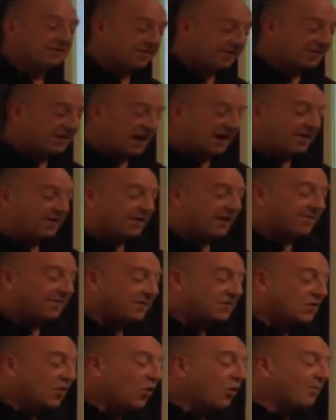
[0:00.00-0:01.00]
of
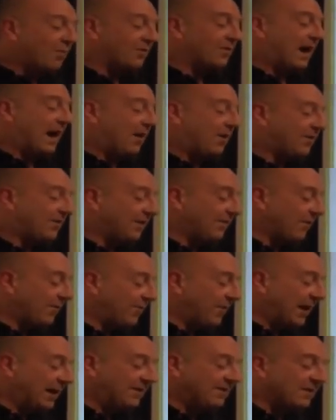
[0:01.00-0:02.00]
the normal narrative
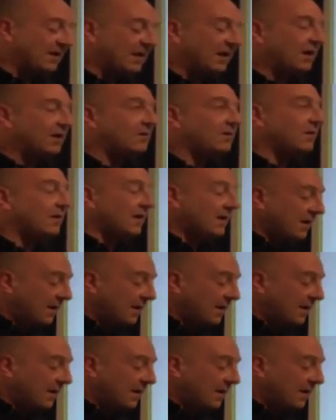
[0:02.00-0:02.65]
of Peterloo.